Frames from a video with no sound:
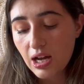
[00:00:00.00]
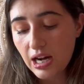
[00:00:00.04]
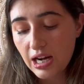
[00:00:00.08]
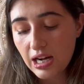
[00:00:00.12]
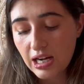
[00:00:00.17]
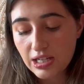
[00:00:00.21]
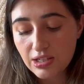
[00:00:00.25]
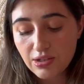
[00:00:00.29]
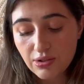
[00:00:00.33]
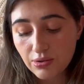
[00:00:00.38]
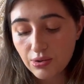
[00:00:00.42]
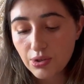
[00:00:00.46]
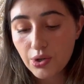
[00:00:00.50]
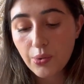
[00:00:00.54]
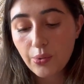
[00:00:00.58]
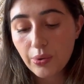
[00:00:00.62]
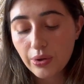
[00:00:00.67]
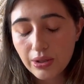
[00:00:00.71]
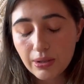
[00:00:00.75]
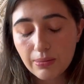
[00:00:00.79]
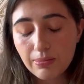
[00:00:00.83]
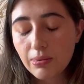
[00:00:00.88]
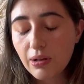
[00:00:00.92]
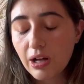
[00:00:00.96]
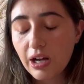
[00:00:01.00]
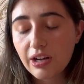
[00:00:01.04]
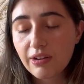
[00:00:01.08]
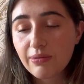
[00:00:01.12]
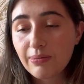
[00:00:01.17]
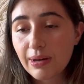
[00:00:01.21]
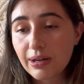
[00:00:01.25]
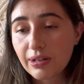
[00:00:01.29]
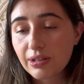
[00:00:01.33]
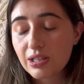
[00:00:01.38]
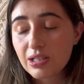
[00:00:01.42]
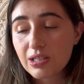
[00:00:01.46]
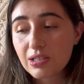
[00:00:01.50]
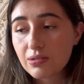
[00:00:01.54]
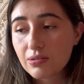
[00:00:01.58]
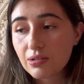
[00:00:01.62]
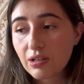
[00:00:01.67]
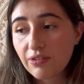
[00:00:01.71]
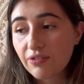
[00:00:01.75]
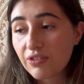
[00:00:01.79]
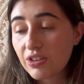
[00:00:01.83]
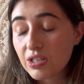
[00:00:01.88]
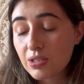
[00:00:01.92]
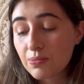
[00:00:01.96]
I don't know what the plot about this
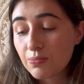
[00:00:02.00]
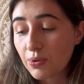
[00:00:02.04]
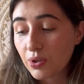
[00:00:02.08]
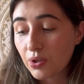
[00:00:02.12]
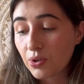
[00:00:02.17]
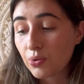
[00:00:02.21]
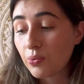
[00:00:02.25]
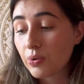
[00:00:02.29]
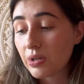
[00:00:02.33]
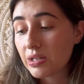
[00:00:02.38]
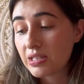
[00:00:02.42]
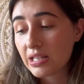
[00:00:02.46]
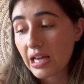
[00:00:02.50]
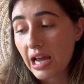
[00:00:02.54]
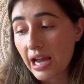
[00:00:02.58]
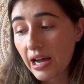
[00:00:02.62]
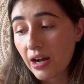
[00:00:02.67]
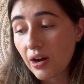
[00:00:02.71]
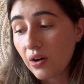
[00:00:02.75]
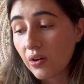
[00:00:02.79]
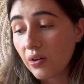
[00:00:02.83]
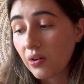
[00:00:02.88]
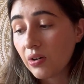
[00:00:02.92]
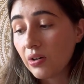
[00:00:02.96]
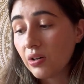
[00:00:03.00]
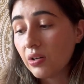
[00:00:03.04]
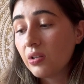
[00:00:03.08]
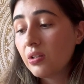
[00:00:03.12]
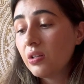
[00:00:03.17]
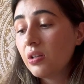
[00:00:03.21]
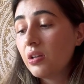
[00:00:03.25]
of this book was at all.